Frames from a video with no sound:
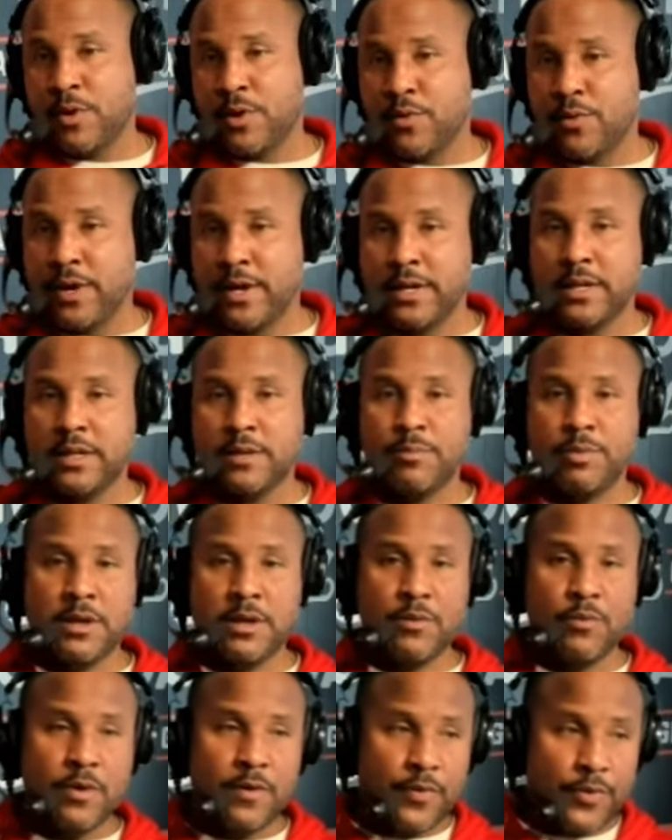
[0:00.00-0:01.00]
do I need to be?
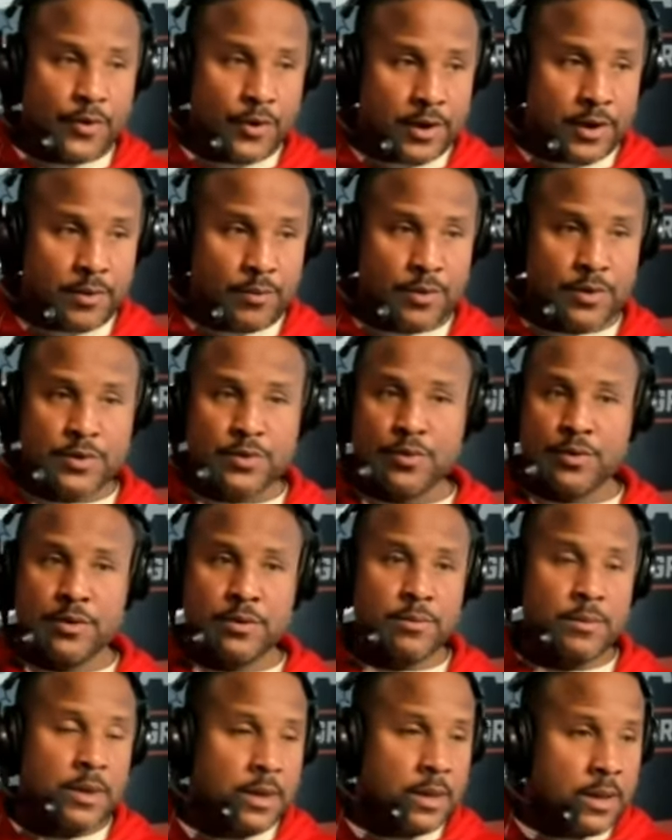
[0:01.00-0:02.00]
130, we're
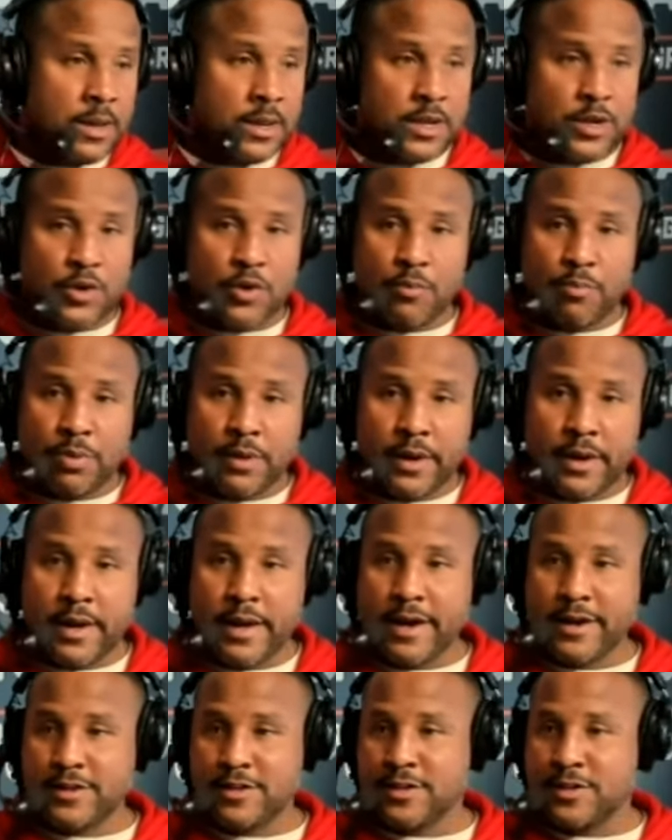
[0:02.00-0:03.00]
doing, you know, play
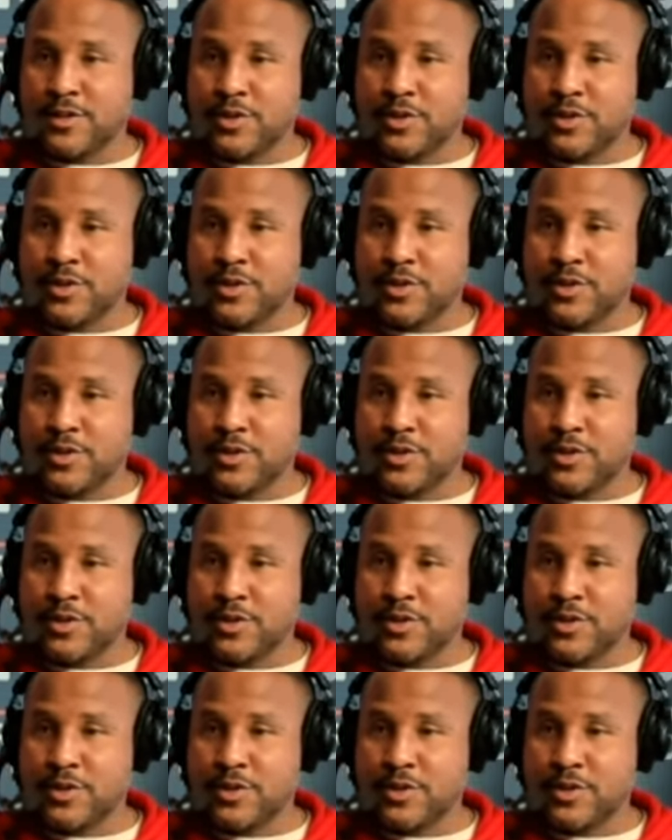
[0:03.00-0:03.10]
action.